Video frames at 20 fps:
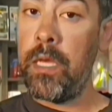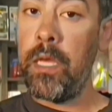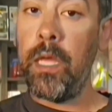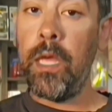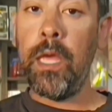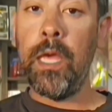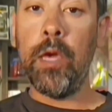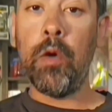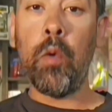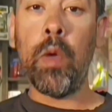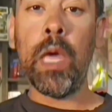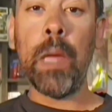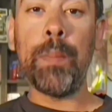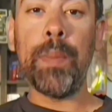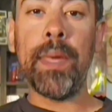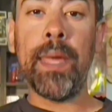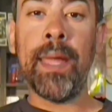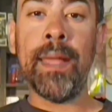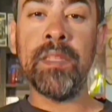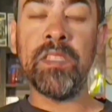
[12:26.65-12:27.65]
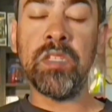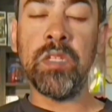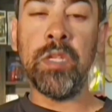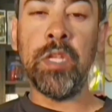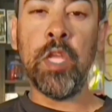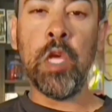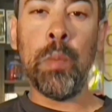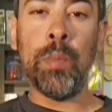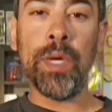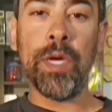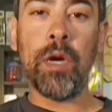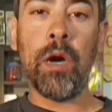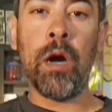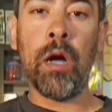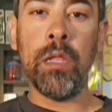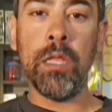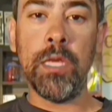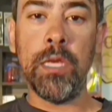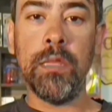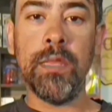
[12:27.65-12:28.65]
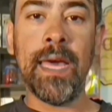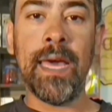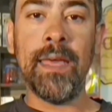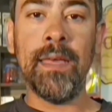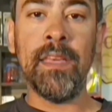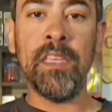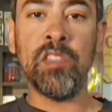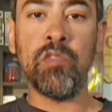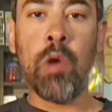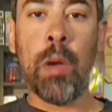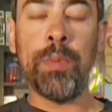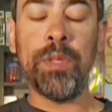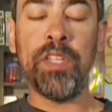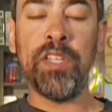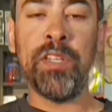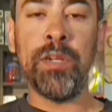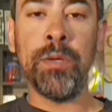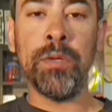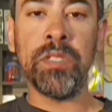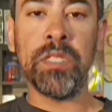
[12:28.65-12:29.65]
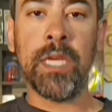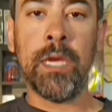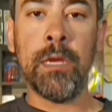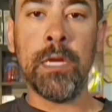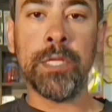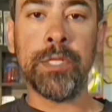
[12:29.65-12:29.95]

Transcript: going up against Neil McCauley, that is Robert De Niro's character.